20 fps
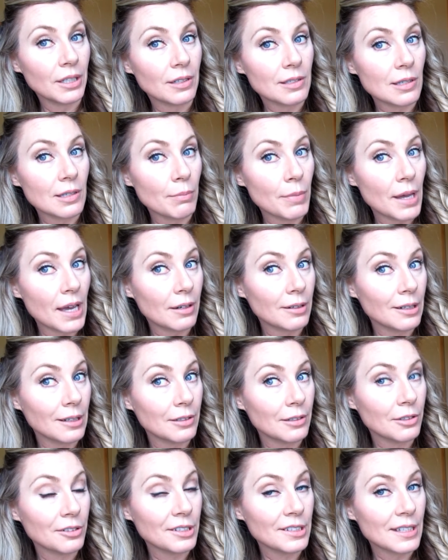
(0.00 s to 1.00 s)
hear some
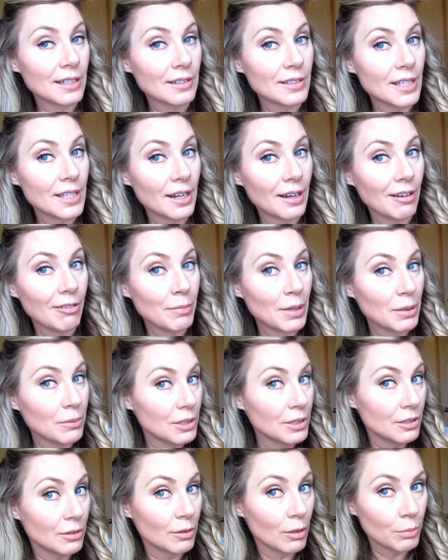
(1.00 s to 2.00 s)
background noise outside. I have my
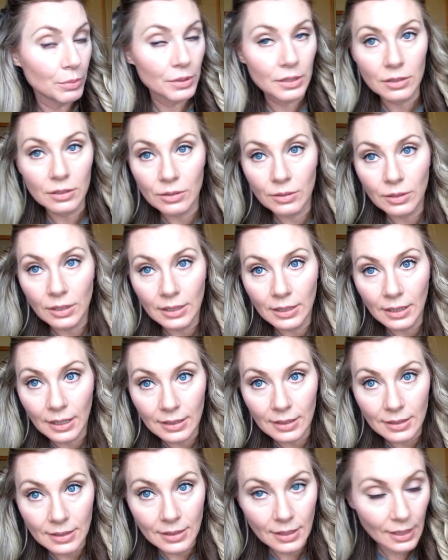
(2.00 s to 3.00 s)
window open. It's really
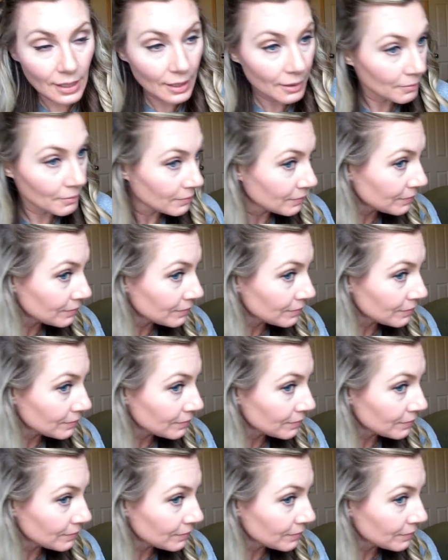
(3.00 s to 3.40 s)
nice today.